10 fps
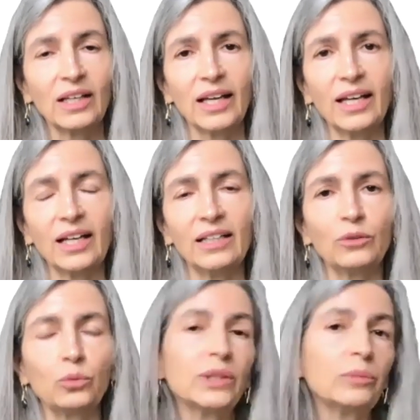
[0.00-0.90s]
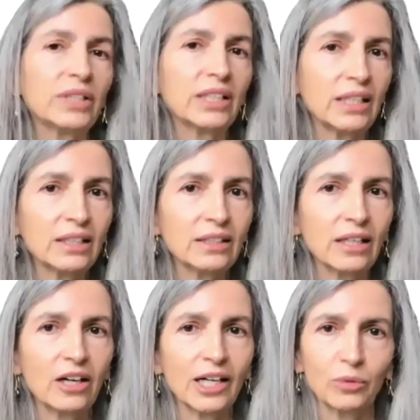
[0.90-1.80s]
And we begin
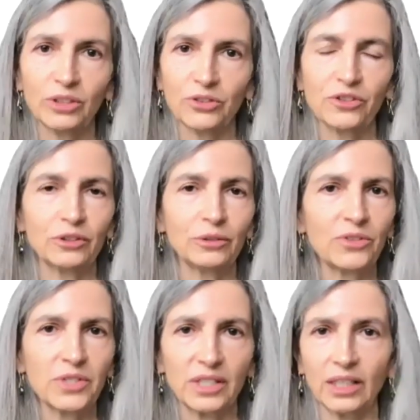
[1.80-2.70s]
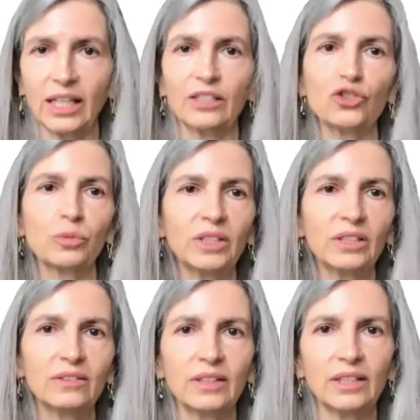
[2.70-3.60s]
our students'
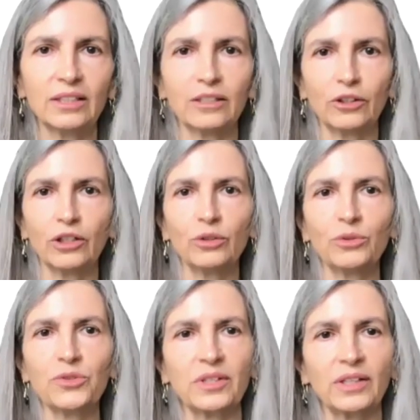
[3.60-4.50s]
engagement in those